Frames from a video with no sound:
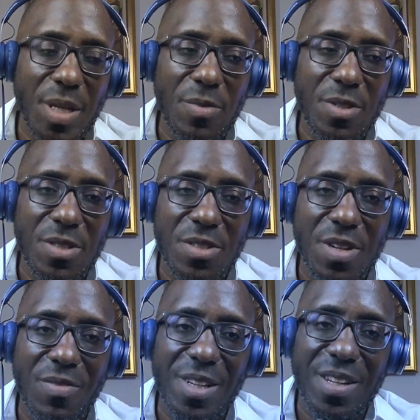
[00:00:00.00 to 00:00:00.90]
able to
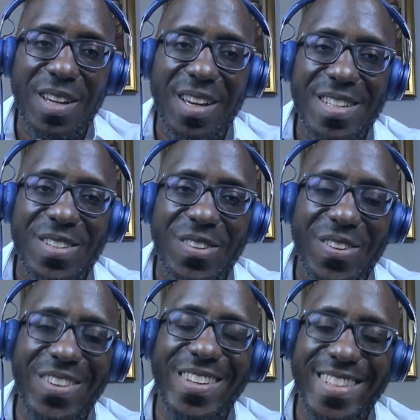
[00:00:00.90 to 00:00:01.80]
travel a lot to
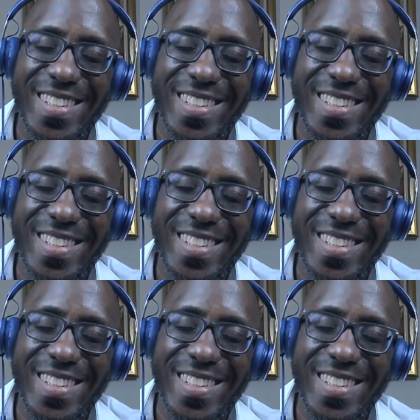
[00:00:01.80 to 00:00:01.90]
to